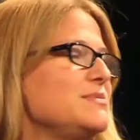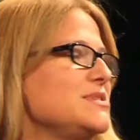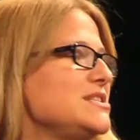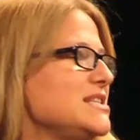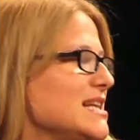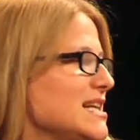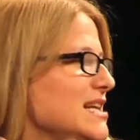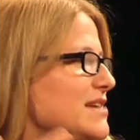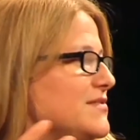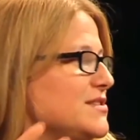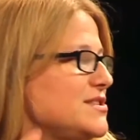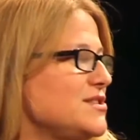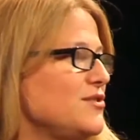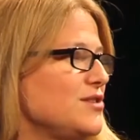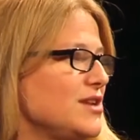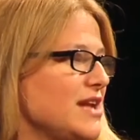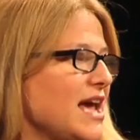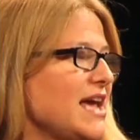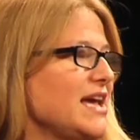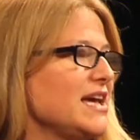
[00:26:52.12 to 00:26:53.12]
particularly of a
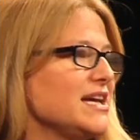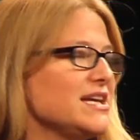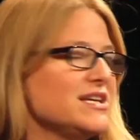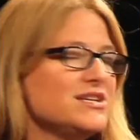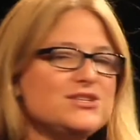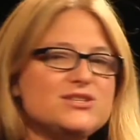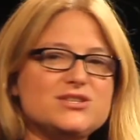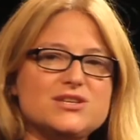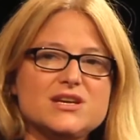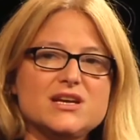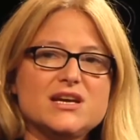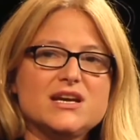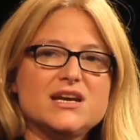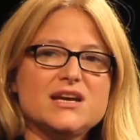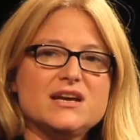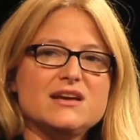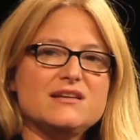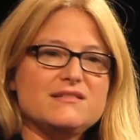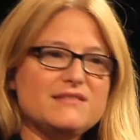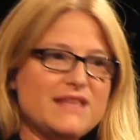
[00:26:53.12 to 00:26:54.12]
certain age,
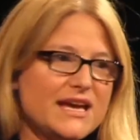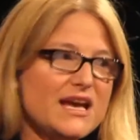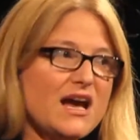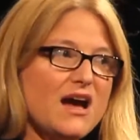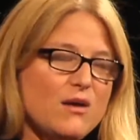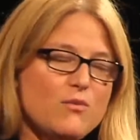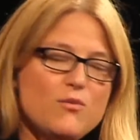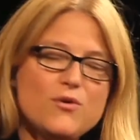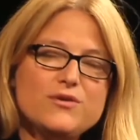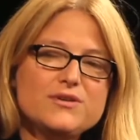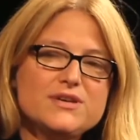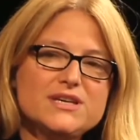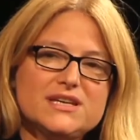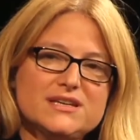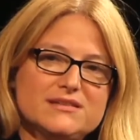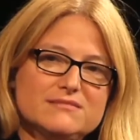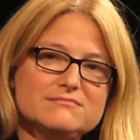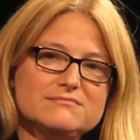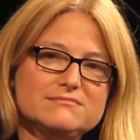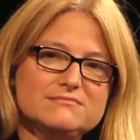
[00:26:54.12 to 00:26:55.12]
they are working
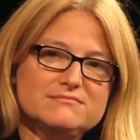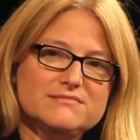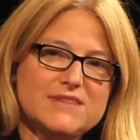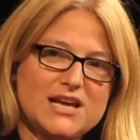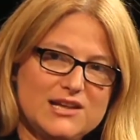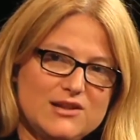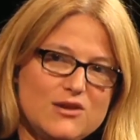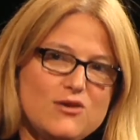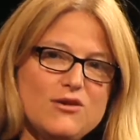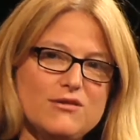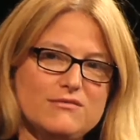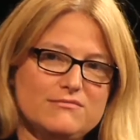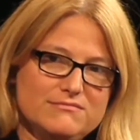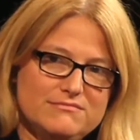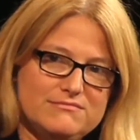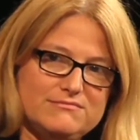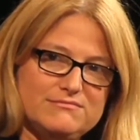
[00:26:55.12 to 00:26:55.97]
a lot,